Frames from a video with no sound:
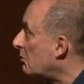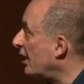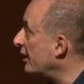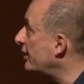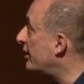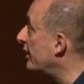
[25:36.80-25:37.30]

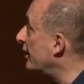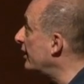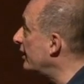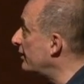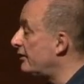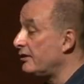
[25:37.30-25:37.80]

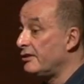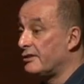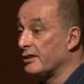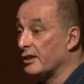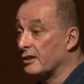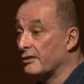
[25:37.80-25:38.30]
NK, T
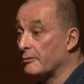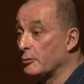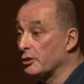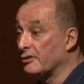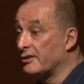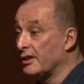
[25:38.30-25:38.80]
cells,
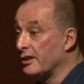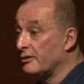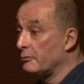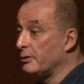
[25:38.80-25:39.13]
monocytes.